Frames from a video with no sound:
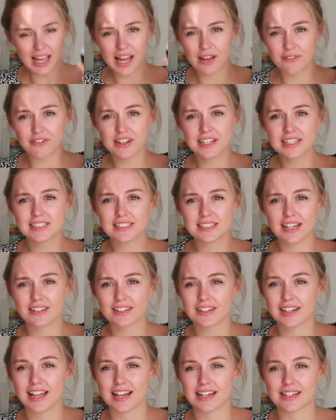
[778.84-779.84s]
I think it's
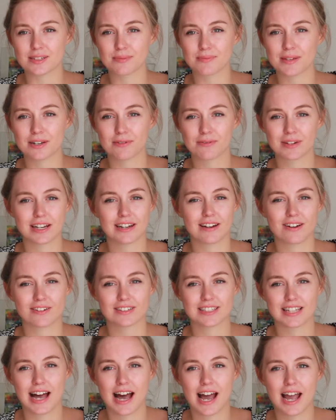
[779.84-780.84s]
gonna last me a really
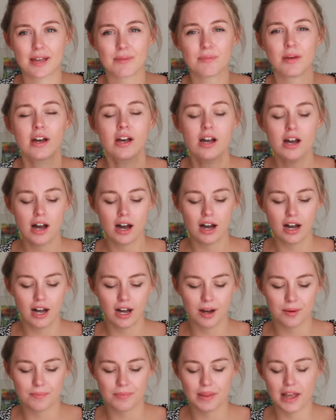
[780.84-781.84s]
long time.
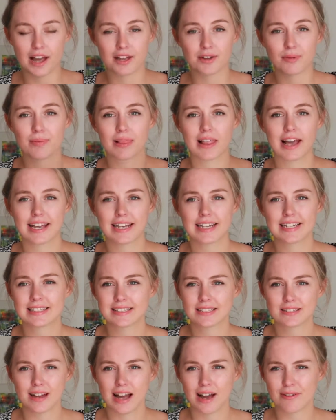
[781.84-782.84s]
I apply
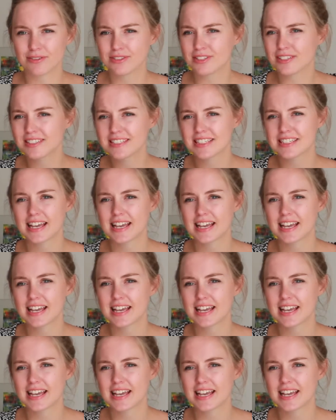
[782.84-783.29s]
it, I wouldn't